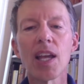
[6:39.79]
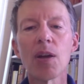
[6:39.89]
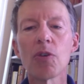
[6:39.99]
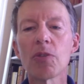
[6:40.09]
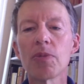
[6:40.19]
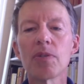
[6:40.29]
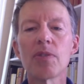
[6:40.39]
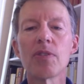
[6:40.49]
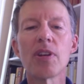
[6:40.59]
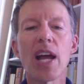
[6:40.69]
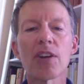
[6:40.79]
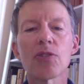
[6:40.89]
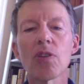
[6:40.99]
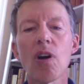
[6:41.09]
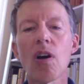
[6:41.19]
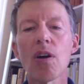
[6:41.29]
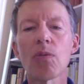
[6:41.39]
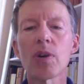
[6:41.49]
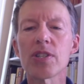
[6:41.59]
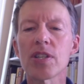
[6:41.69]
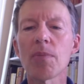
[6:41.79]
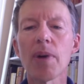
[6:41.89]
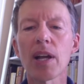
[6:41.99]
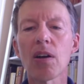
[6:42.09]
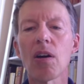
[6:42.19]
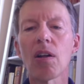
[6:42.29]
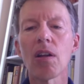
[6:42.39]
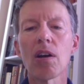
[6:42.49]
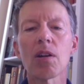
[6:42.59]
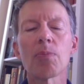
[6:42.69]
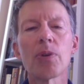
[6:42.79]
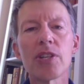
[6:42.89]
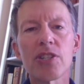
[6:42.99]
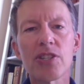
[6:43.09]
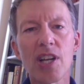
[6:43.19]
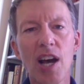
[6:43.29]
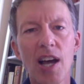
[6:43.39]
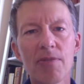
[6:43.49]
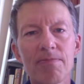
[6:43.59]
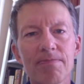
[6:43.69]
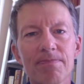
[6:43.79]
It would have been the natural law of what some might call a capricious God.